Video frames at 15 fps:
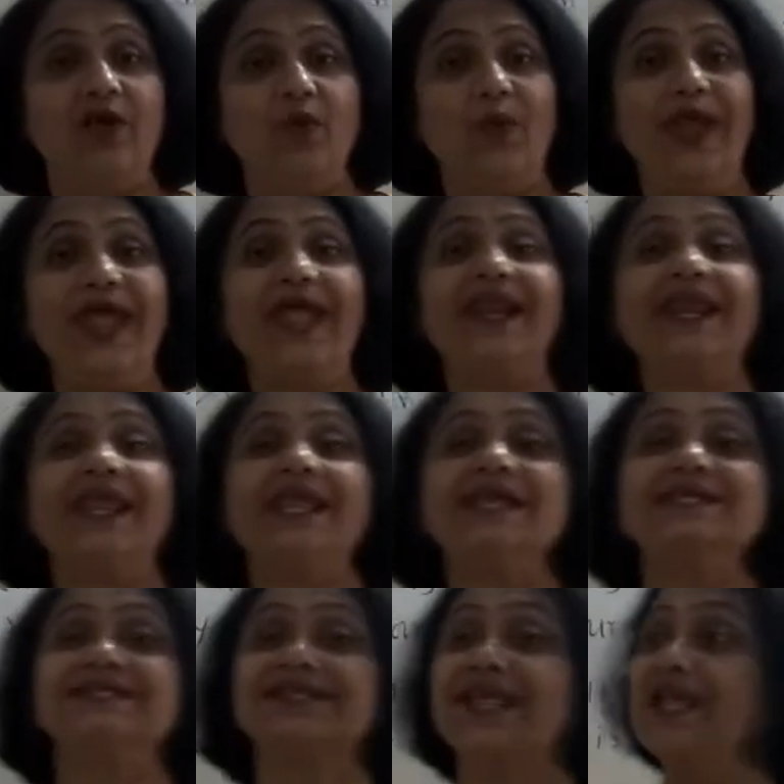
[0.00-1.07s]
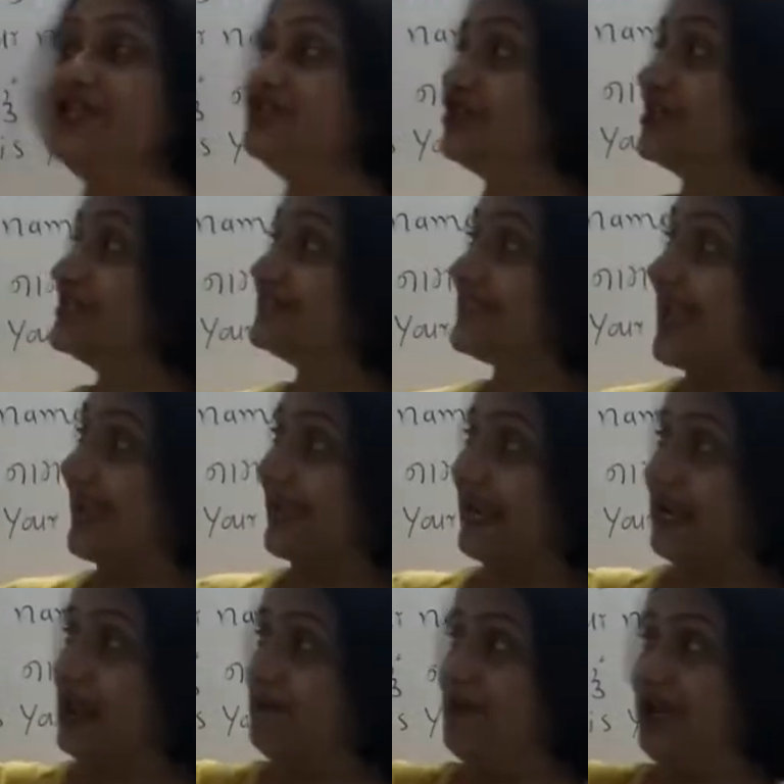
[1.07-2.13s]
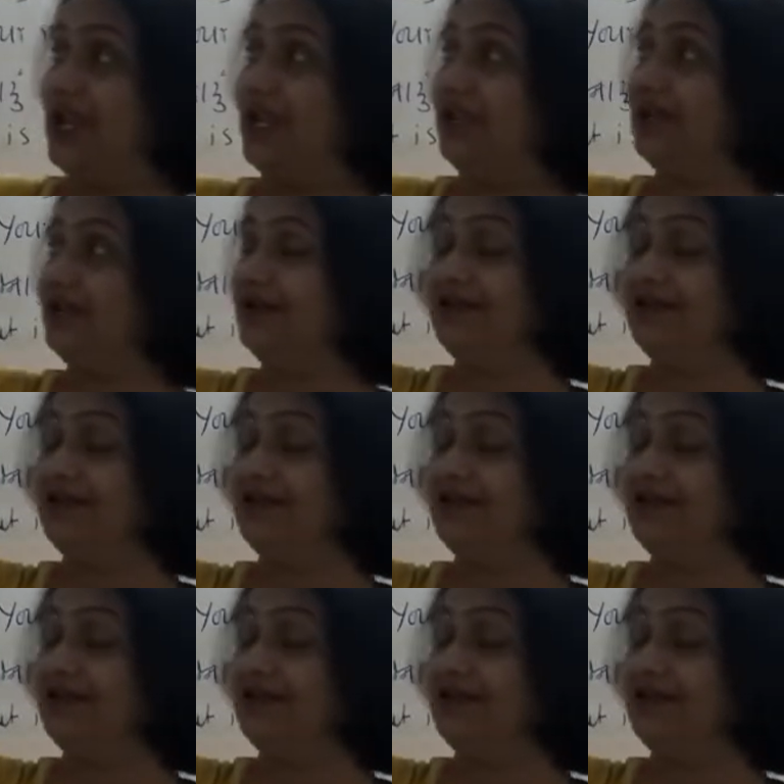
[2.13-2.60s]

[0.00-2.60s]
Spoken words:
Where is Kenjals Academy?